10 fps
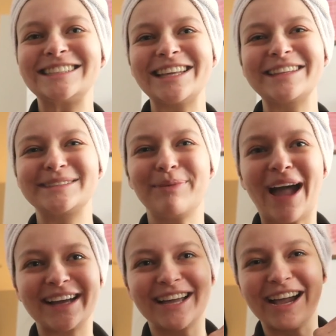And in this
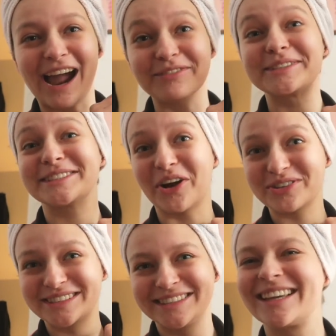bag I have
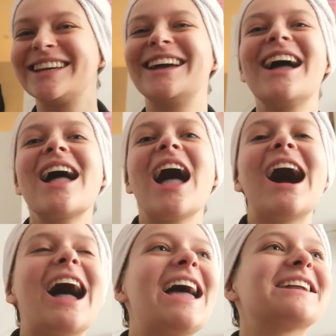socks.
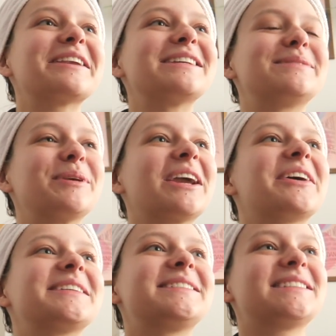And it's
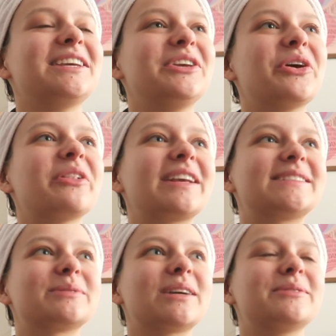because, you know, like
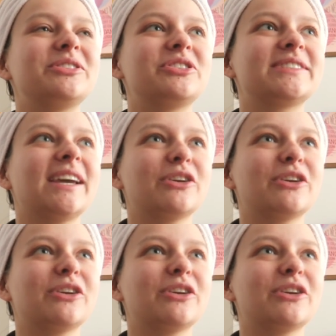sometimes you just